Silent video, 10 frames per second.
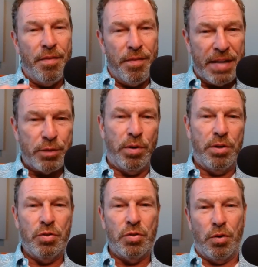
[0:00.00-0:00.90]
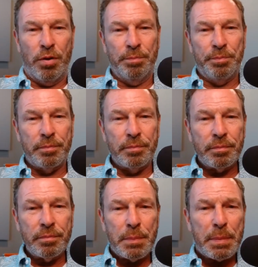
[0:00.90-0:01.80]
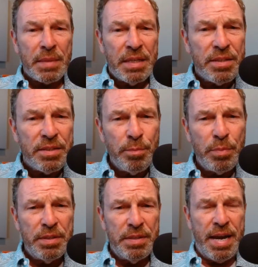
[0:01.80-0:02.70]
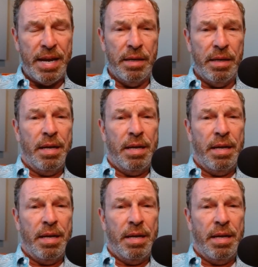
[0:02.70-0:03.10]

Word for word: That's where you start. It's as simple as that.